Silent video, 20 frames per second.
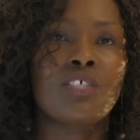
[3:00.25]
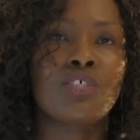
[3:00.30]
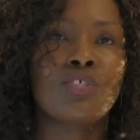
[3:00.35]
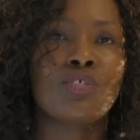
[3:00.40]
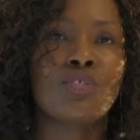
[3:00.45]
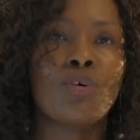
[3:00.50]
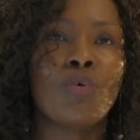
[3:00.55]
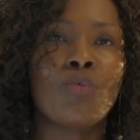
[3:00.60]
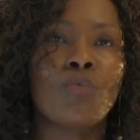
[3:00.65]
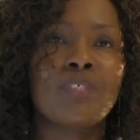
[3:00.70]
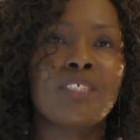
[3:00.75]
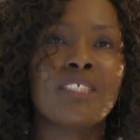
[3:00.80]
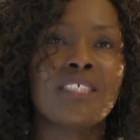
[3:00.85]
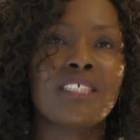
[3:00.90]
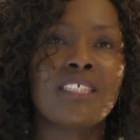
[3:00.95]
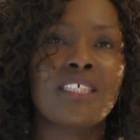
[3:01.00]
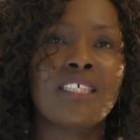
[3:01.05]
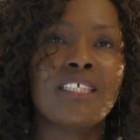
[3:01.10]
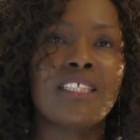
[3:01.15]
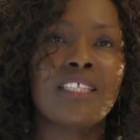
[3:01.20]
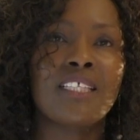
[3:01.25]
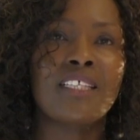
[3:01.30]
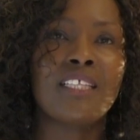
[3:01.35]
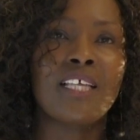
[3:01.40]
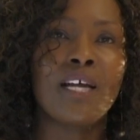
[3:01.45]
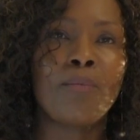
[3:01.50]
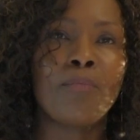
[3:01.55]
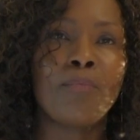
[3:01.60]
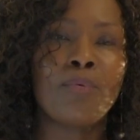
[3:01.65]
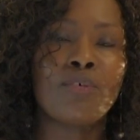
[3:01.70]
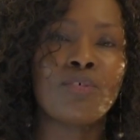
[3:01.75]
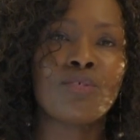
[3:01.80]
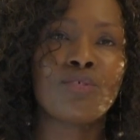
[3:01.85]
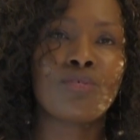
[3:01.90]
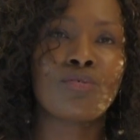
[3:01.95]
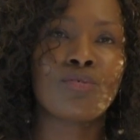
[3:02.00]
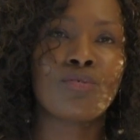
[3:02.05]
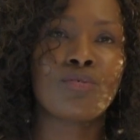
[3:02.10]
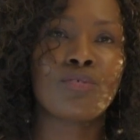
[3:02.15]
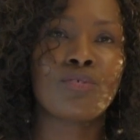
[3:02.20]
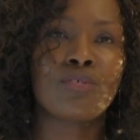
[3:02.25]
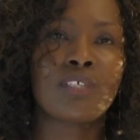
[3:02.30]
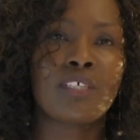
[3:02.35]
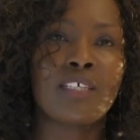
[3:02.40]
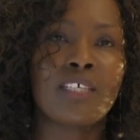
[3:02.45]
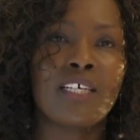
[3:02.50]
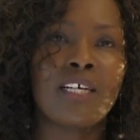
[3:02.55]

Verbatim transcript: So we see the apostles